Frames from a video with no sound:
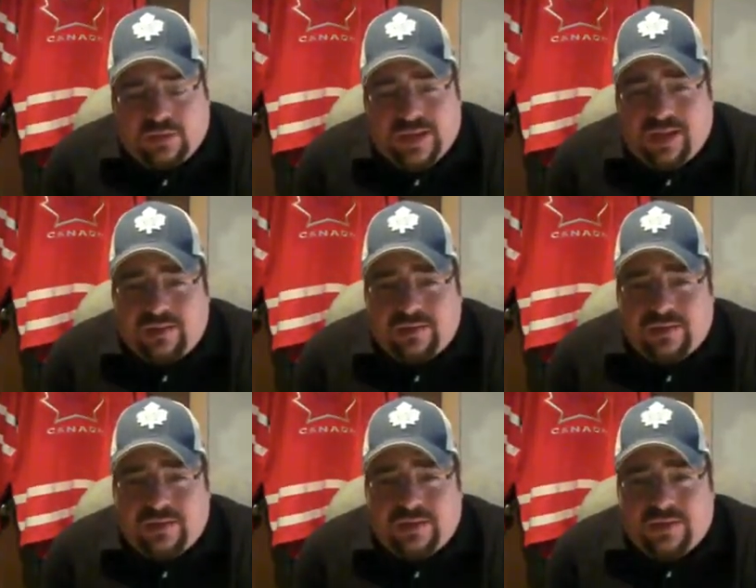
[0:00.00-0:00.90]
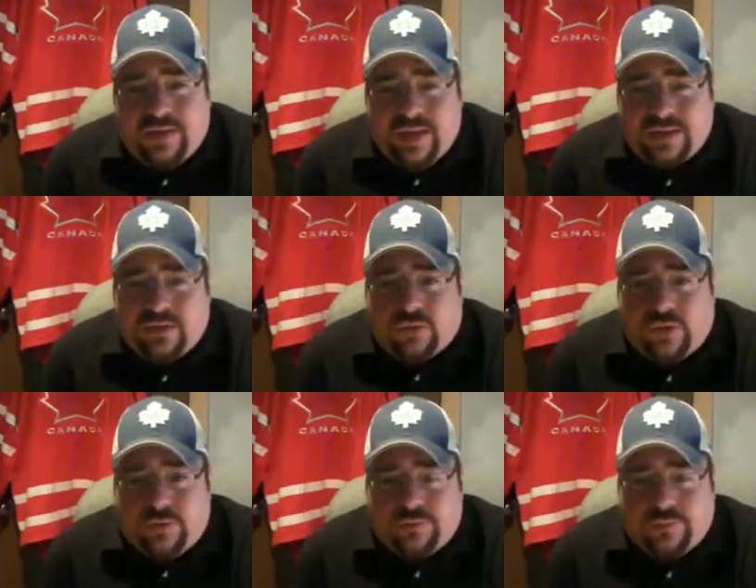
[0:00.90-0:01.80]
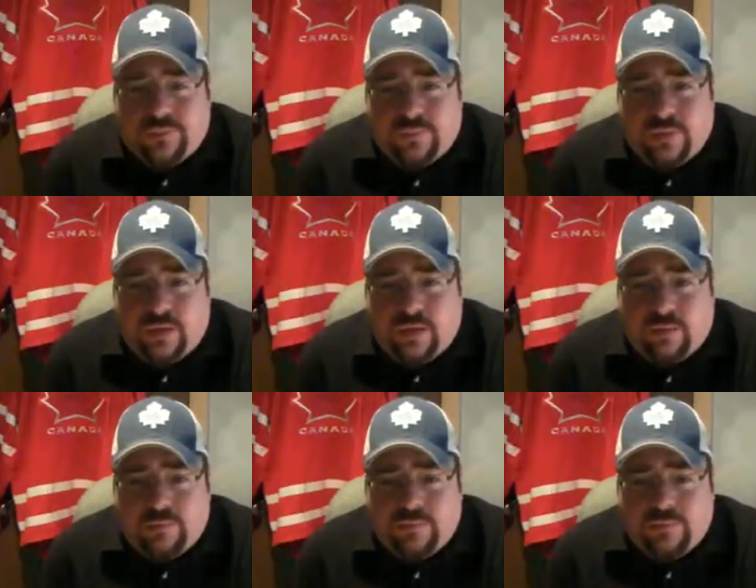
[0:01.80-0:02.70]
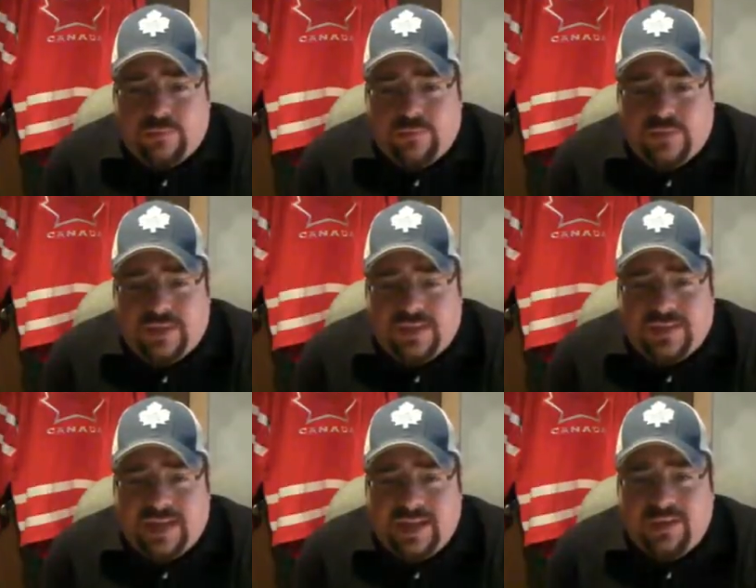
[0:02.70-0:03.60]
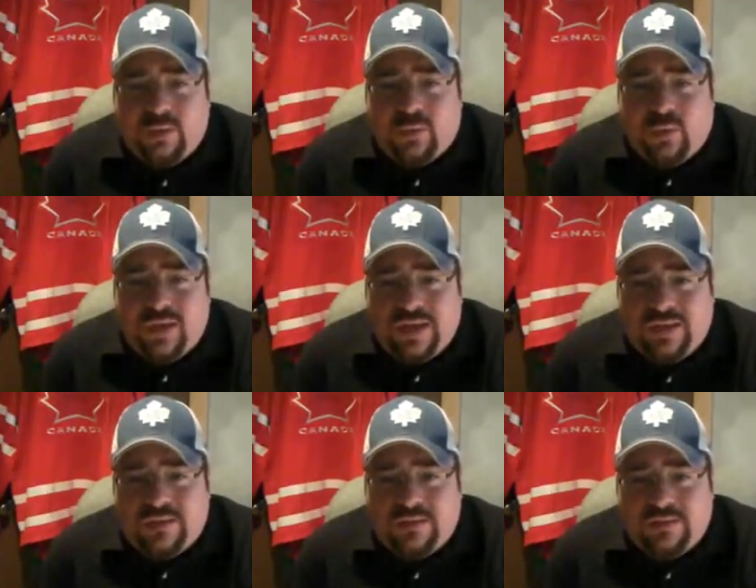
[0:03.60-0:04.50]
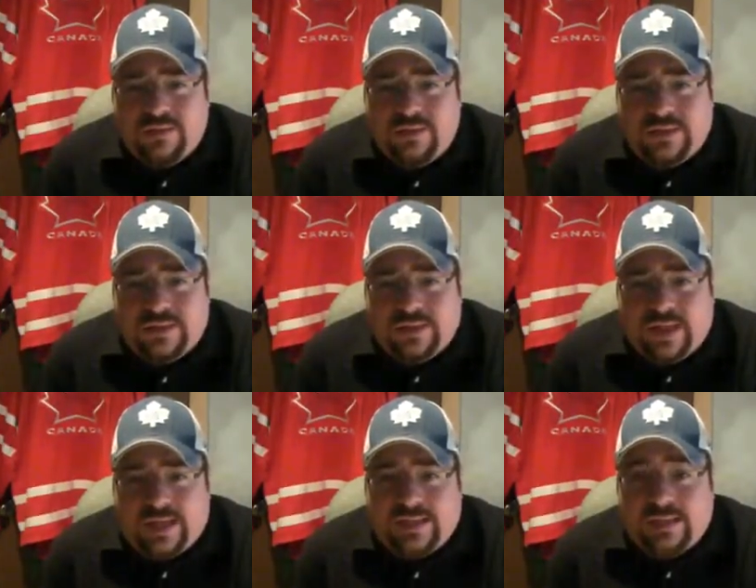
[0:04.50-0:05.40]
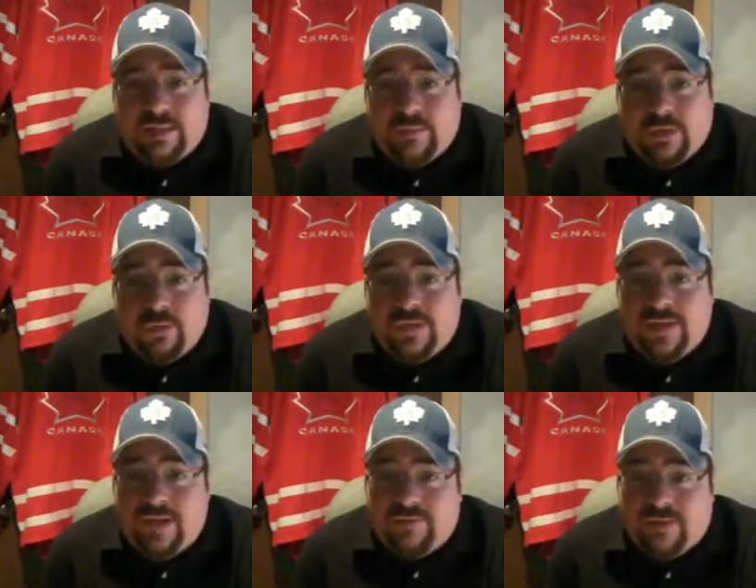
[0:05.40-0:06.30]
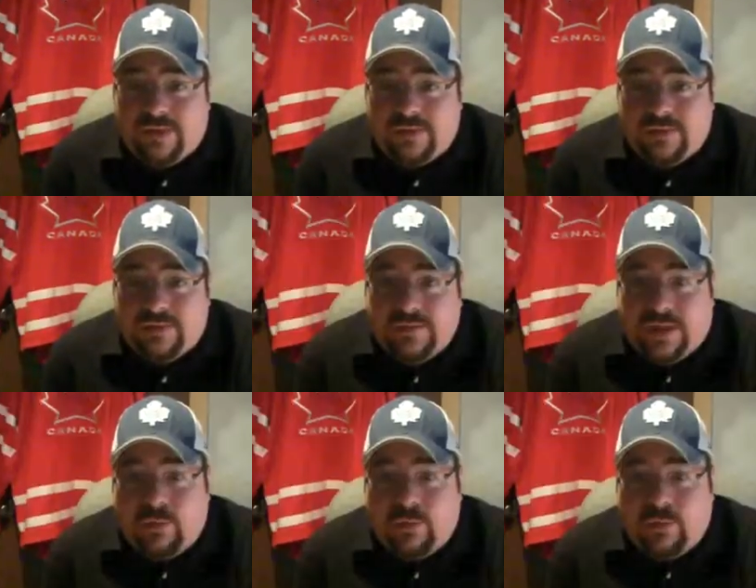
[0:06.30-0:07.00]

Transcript: So now, the next story, um, the Nintendo Wii has come out with Netflix.